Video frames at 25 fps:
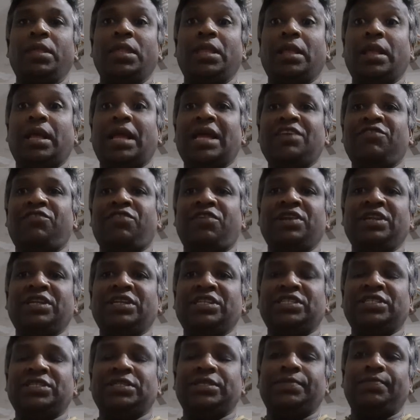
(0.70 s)
Hi
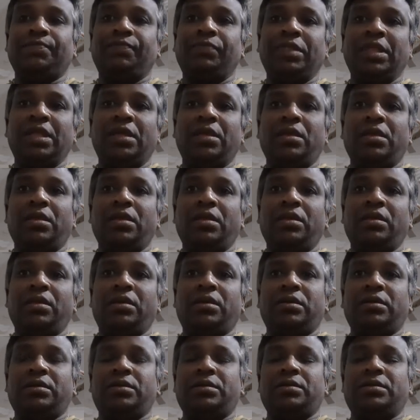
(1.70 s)
friends.
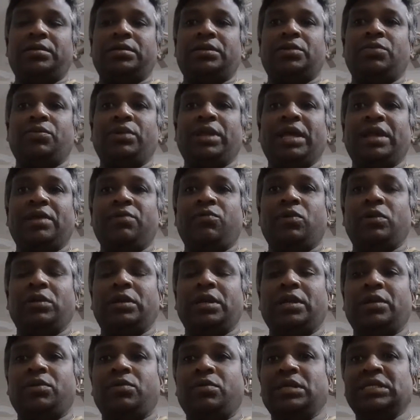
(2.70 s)
Today I
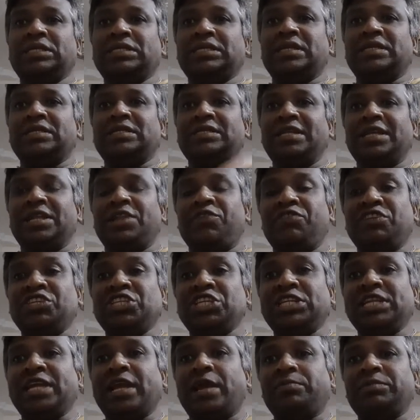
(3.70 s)
wanted to discuss the
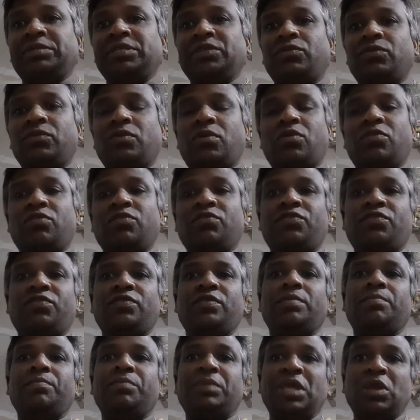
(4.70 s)
revision capsule of
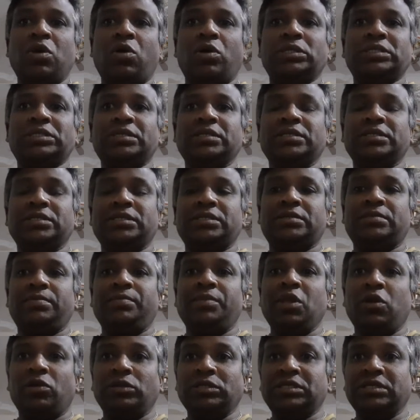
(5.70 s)
meiosis.
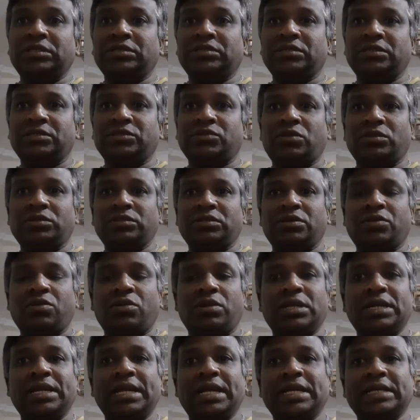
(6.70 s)
Meiosis is also
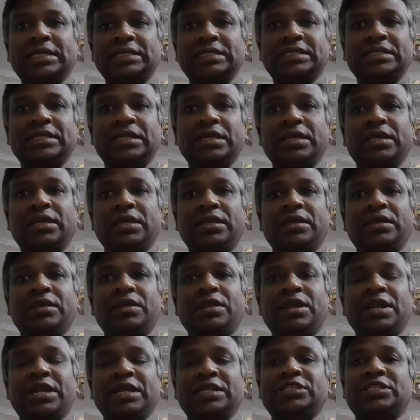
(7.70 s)
called as
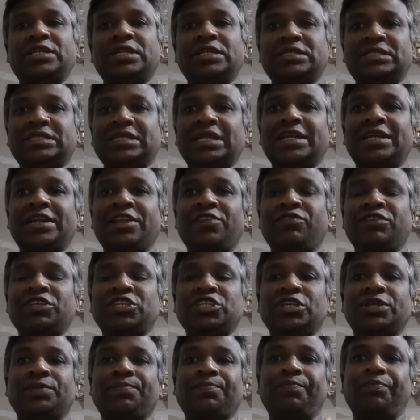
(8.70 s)
reductional cell
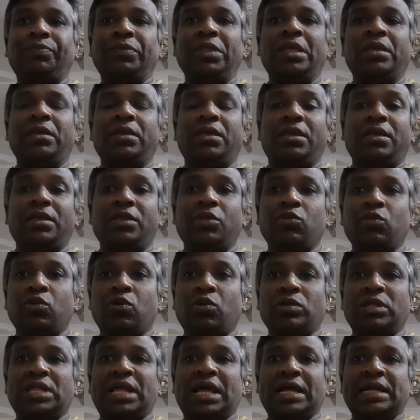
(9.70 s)
division. You
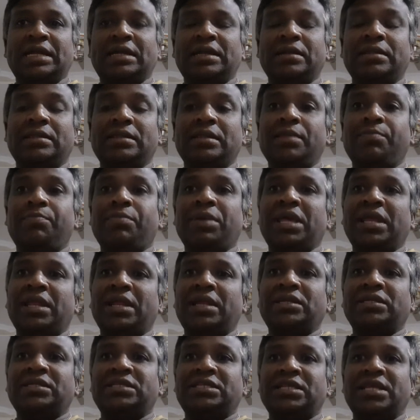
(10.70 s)
know that the
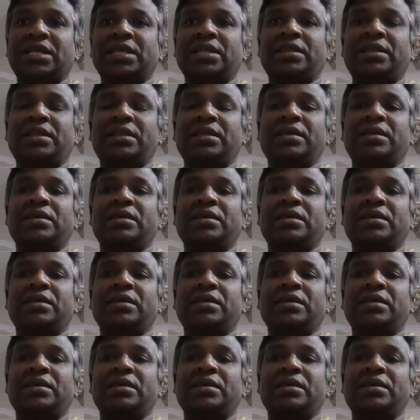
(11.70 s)
parent cell